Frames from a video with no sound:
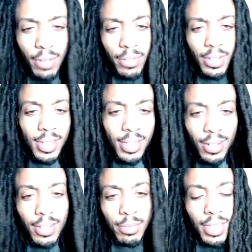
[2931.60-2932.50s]
for Good
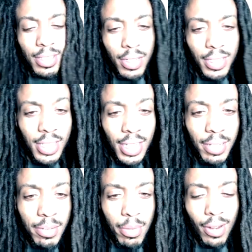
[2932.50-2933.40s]
Girls, man. That's my shit,
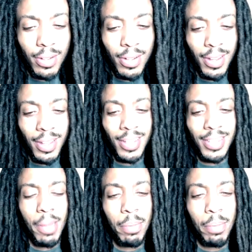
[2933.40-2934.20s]
bro. Stop